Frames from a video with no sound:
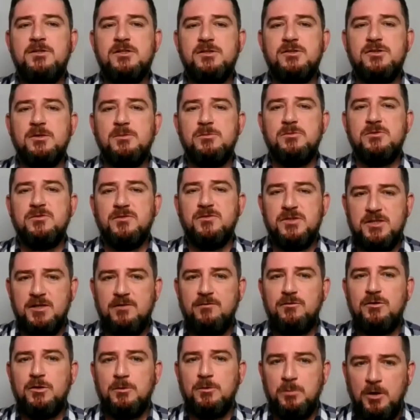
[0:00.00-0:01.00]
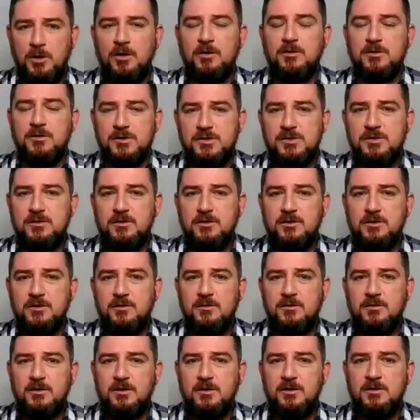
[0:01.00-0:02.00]
in terms of the Sauvignon Blancs,
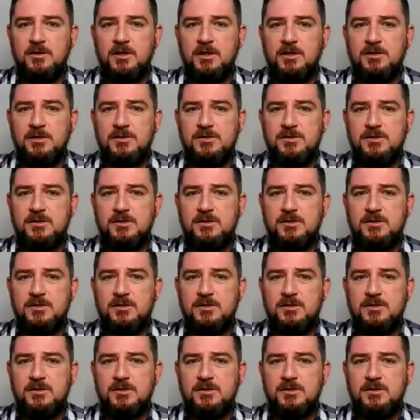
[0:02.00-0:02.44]
there's